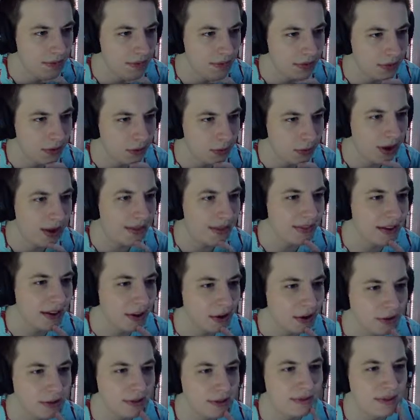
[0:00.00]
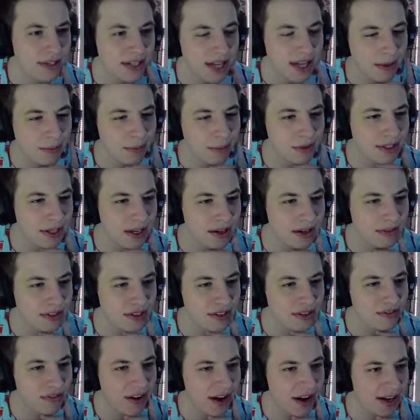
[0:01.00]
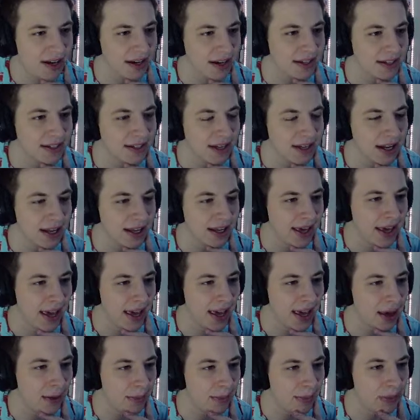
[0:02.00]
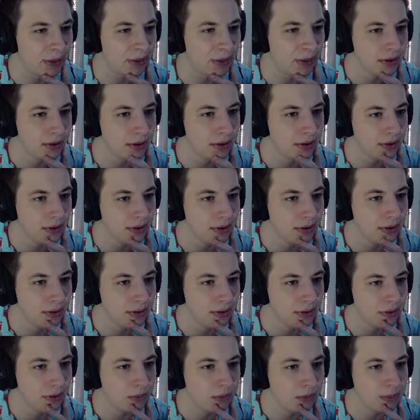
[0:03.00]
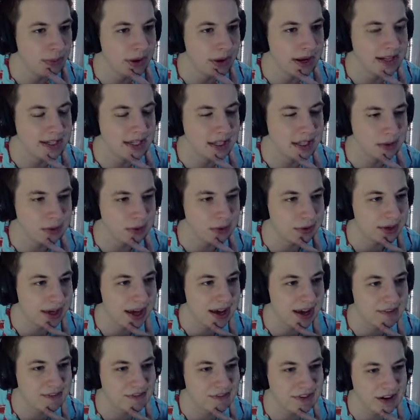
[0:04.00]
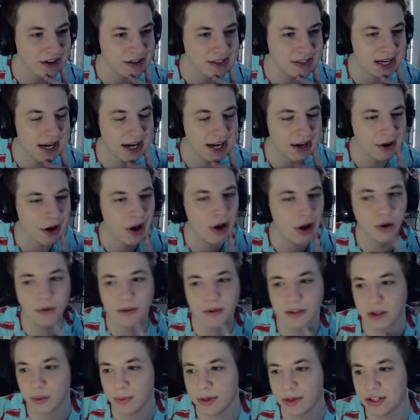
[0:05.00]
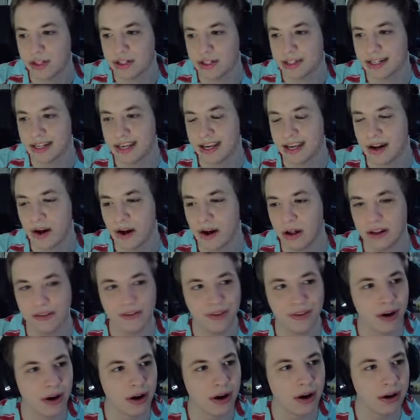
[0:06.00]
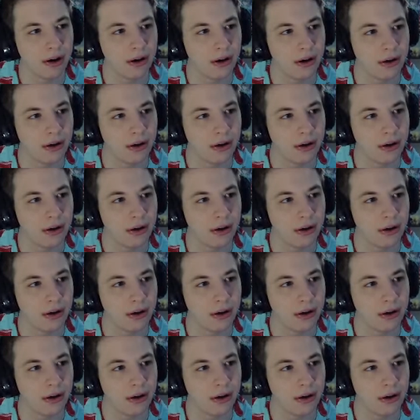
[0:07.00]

Wait, the hero leaves 10% of his findings in a camp when passing through a campfire tire. Oh, so we just get all of our...